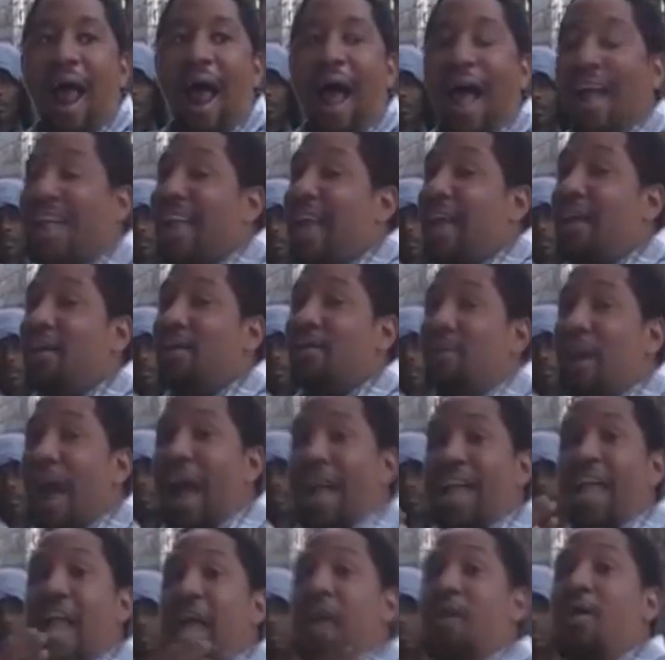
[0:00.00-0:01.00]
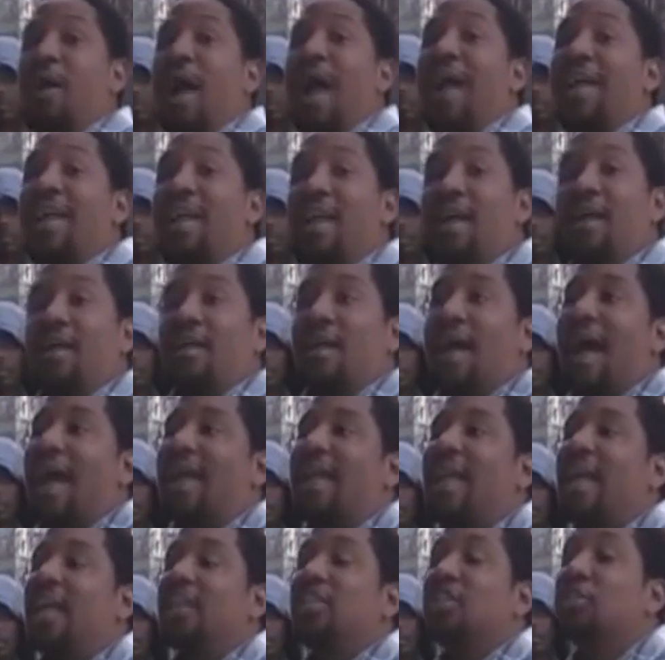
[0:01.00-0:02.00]
I
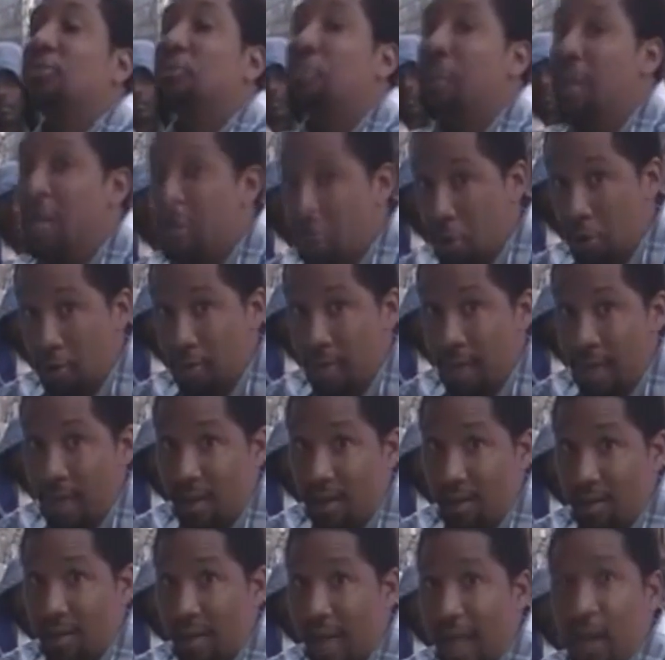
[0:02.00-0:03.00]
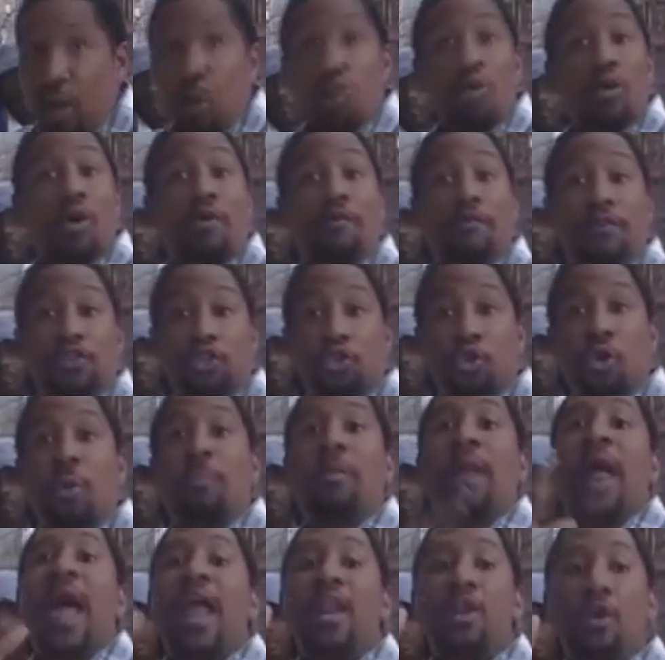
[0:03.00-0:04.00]
can't speak on that. I don't know for sure,
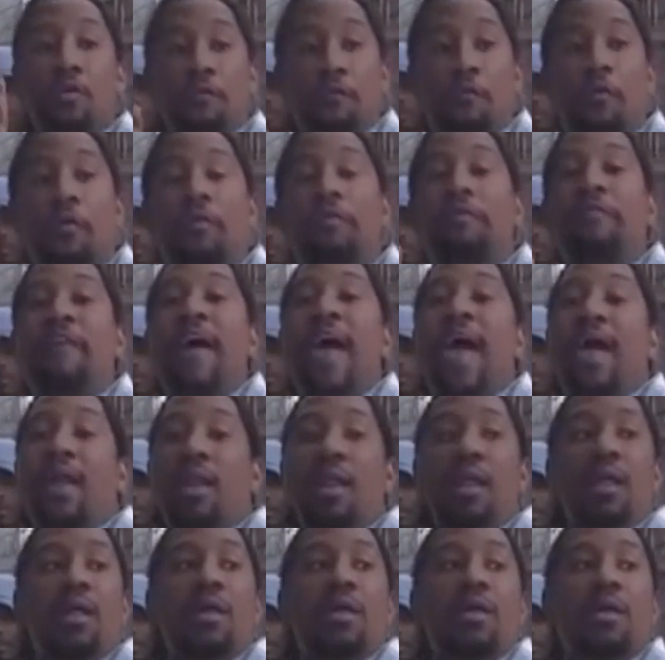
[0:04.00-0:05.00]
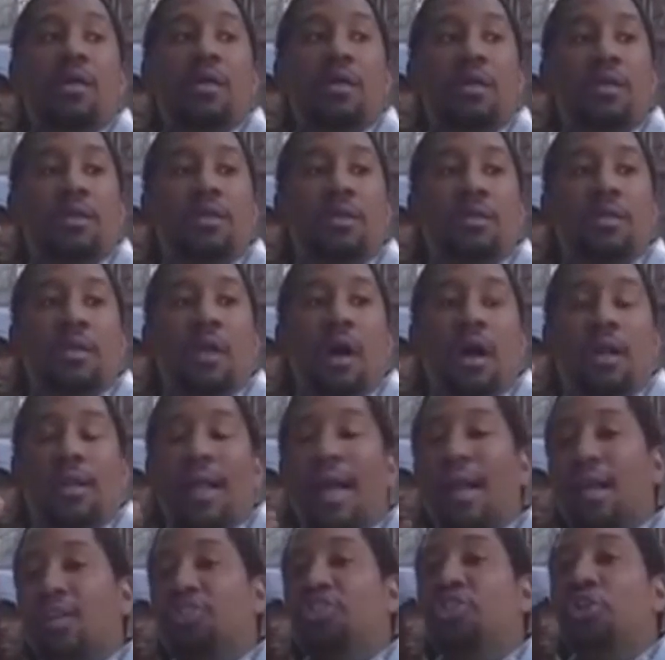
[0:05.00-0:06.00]
but I know for a fact a
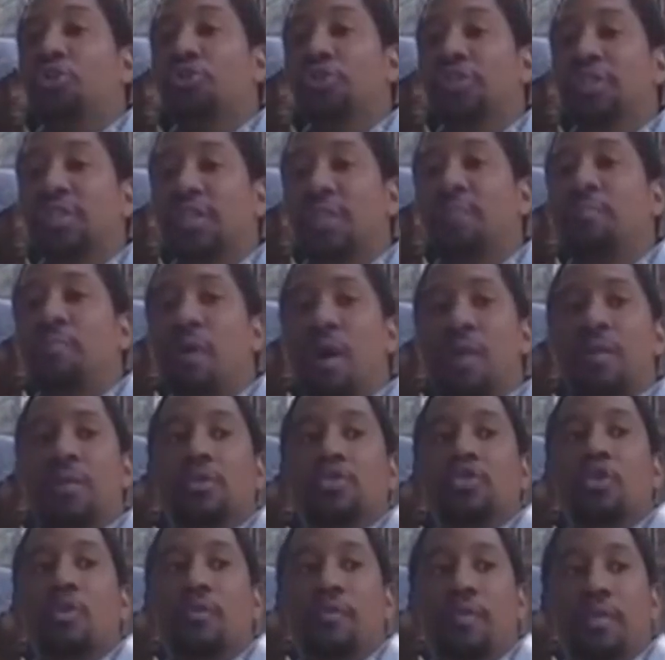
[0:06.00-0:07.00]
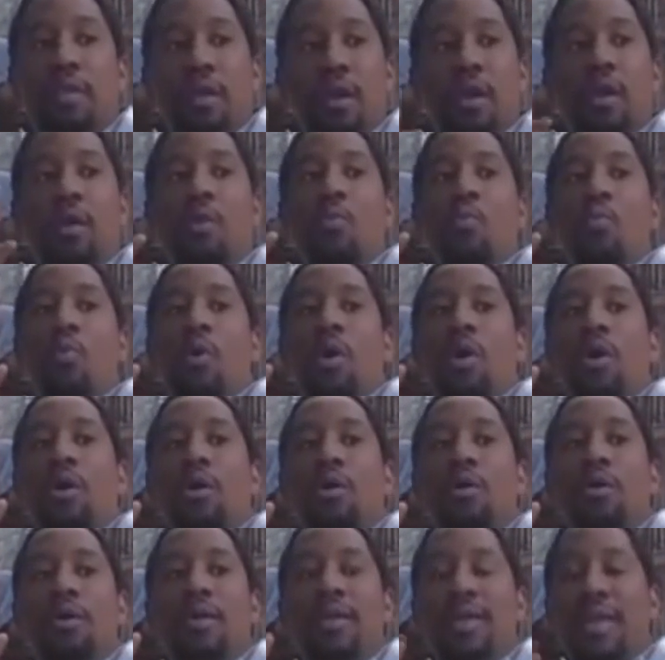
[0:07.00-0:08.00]
lot of GOCC brothers over there were
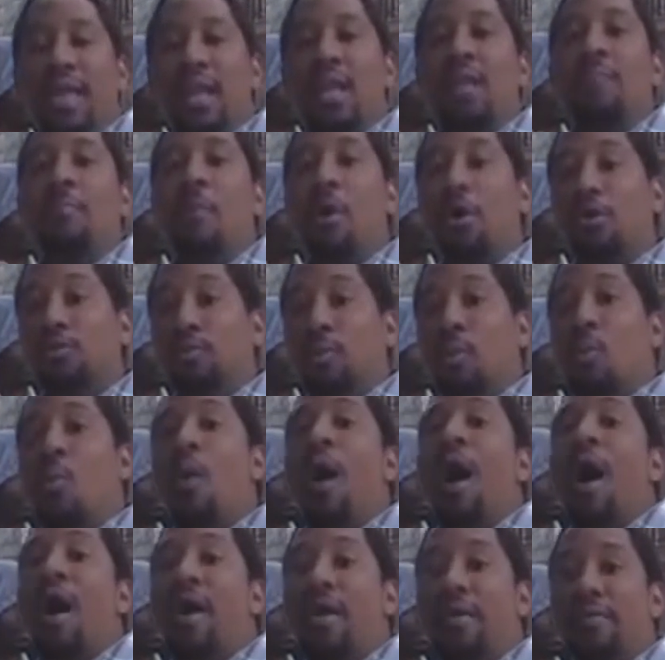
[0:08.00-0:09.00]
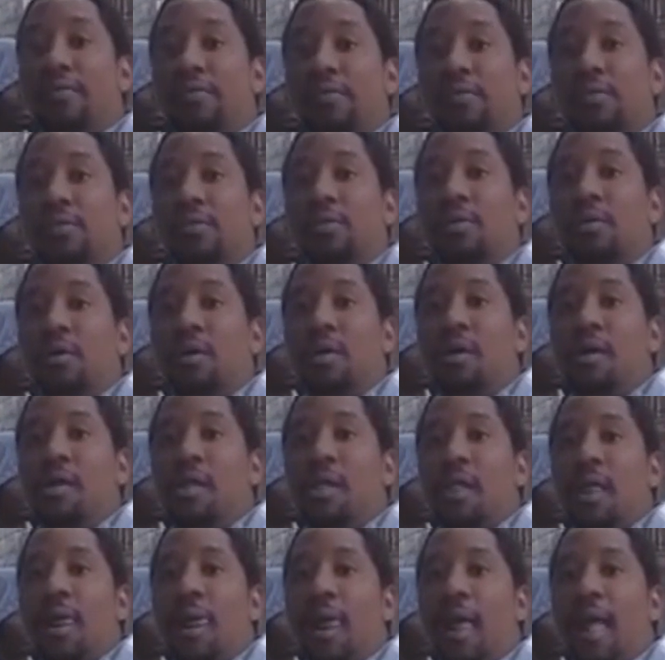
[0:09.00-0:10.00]
getting multiple wives
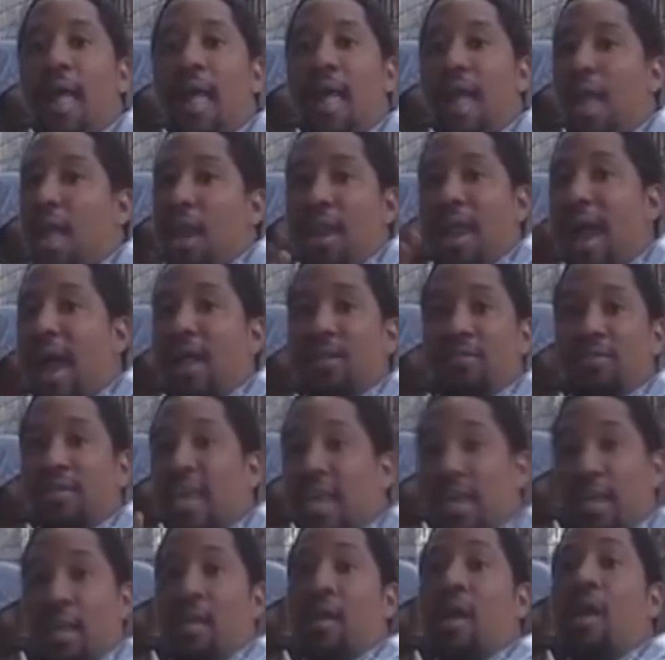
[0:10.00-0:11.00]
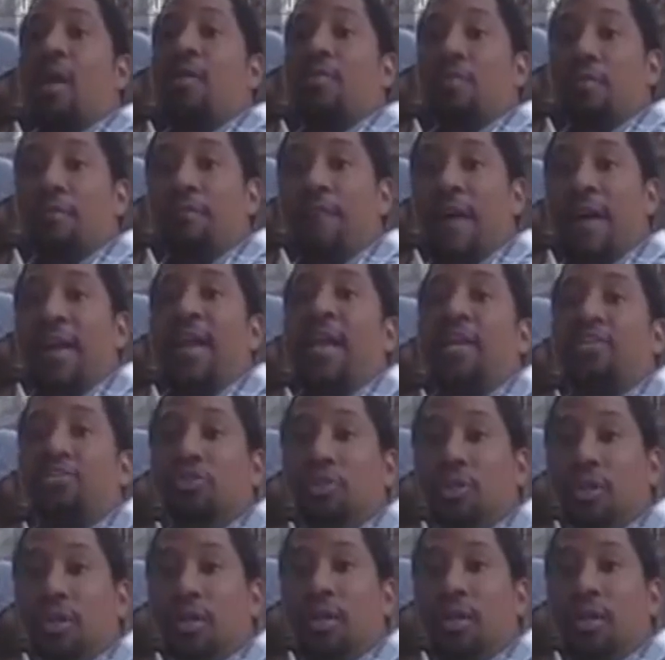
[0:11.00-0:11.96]
and not taking care of them financially.